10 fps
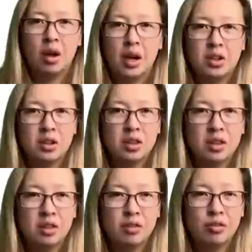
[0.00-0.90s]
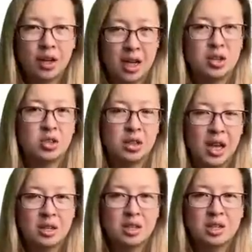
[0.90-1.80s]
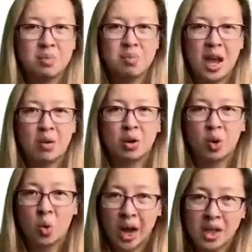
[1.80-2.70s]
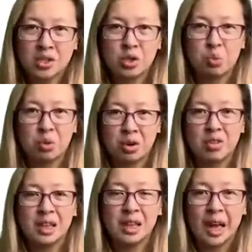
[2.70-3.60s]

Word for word: I know that financial lenders may request privity